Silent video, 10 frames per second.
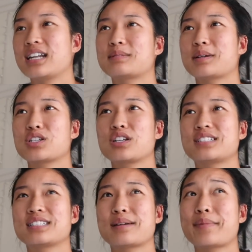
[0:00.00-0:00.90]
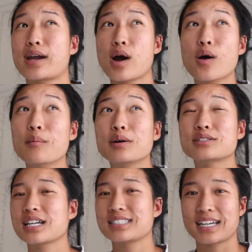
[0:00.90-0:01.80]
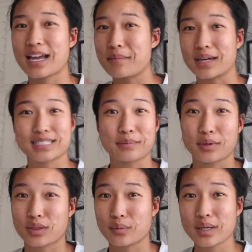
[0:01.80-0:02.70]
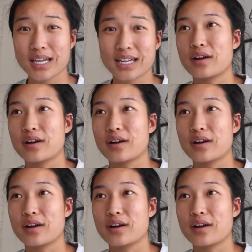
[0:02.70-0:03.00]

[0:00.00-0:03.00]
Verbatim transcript: and especially since I'm like home most days I get mixed up with the week.